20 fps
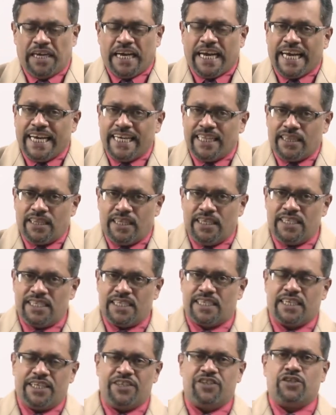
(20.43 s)
In
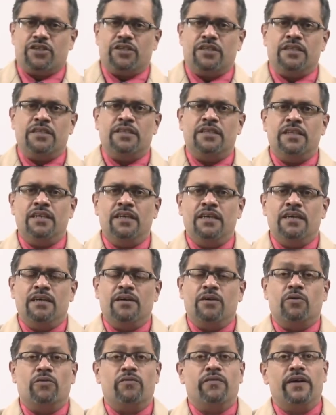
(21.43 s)
this session,
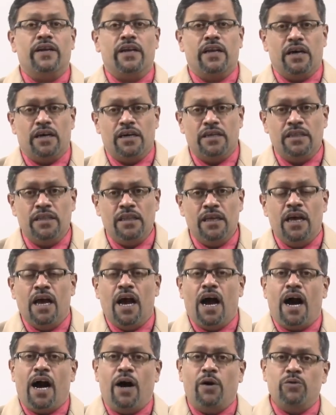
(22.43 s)
we learn
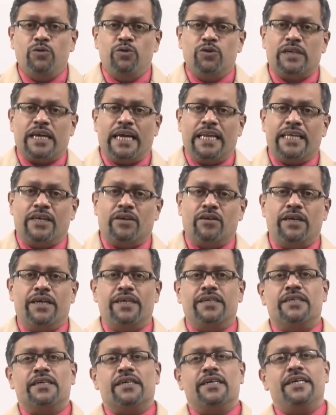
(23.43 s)
how to
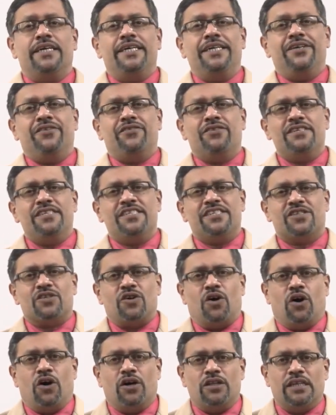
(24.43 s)
calculate interest
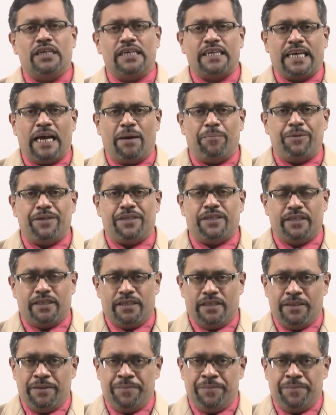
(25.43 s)
on capital.